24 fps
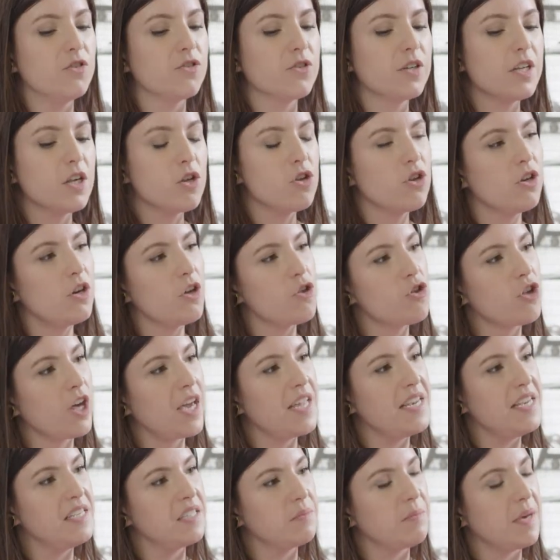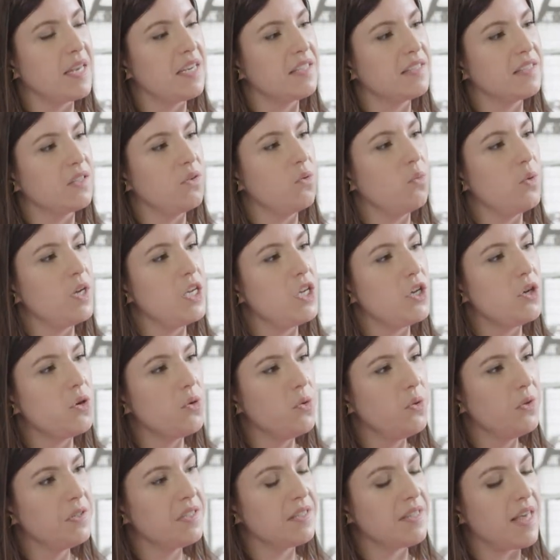traditional Chinese medicine, we
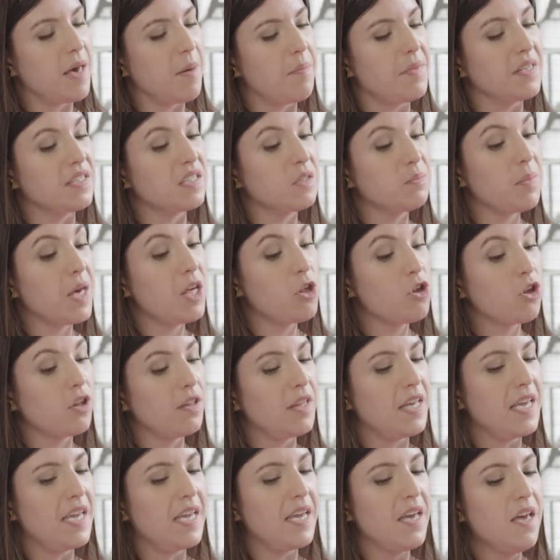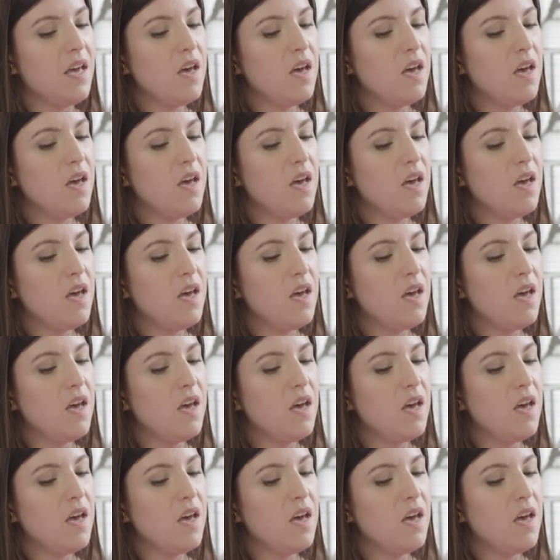use them especially